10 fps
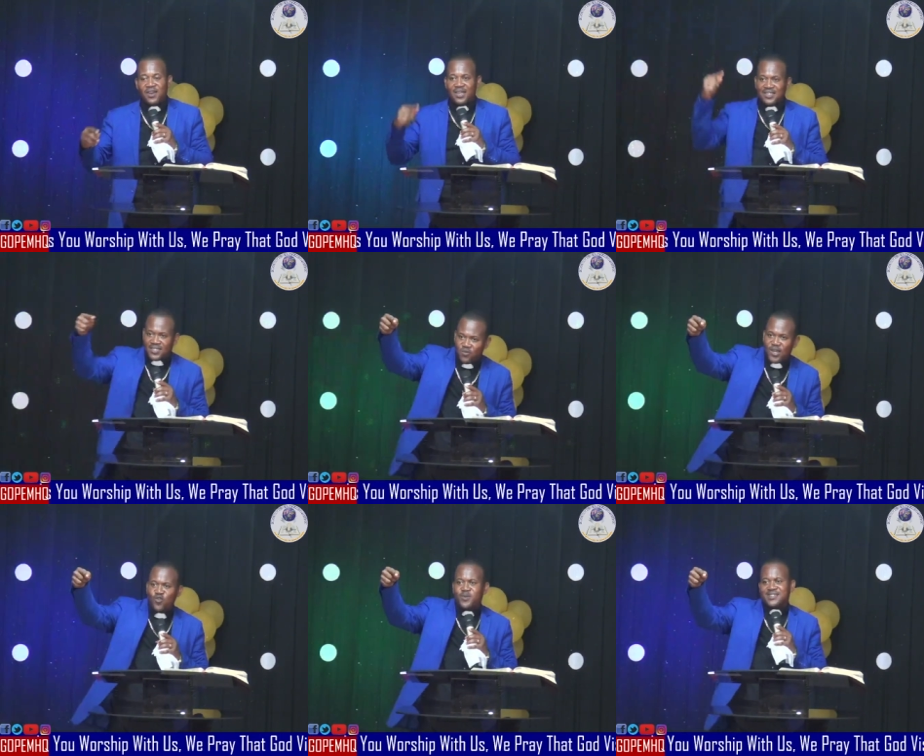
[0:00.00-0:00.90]
is the way
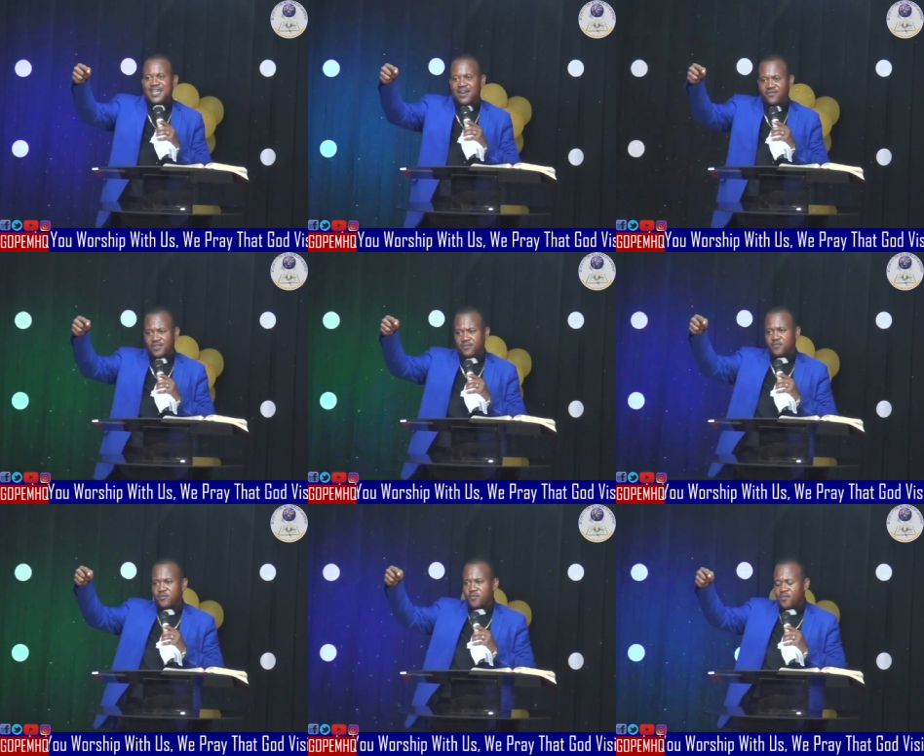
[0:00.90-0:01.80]
you'll be served.
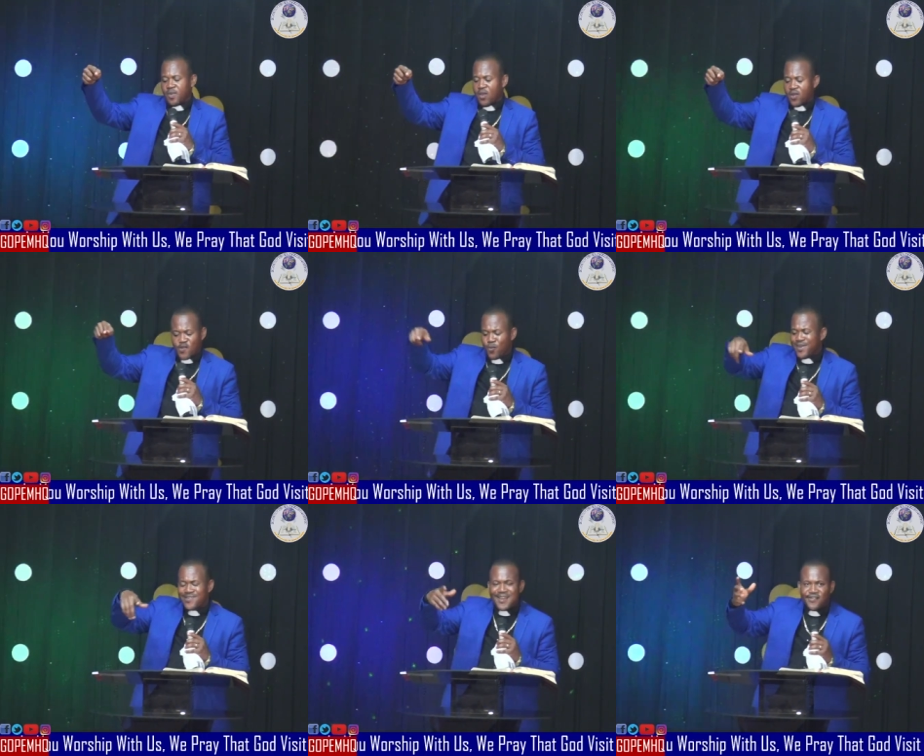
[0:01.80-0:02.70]
So we
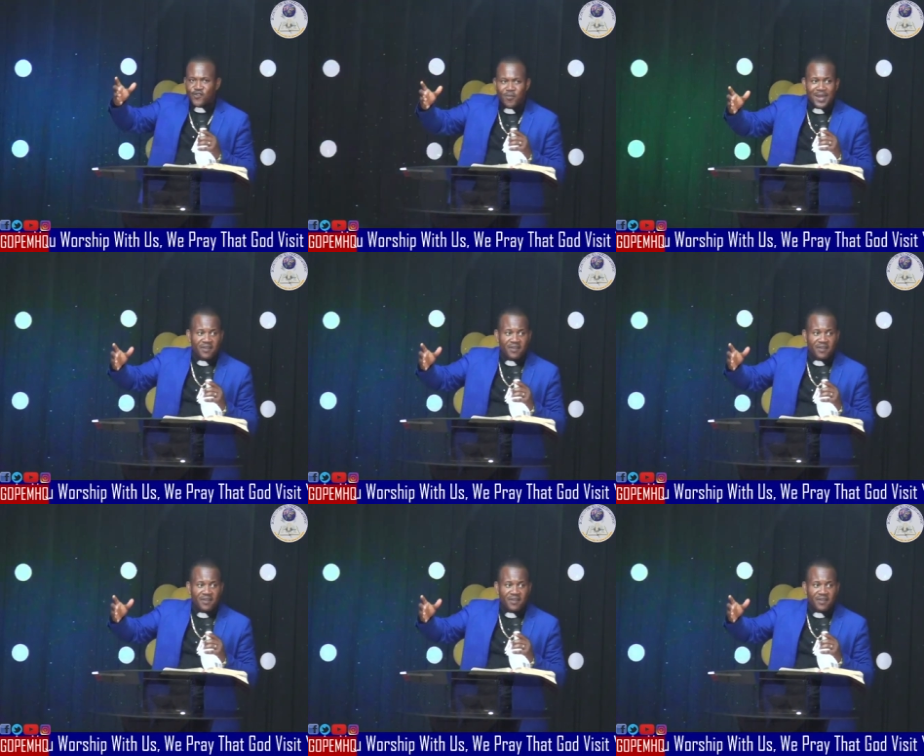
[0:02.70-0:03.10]
said so many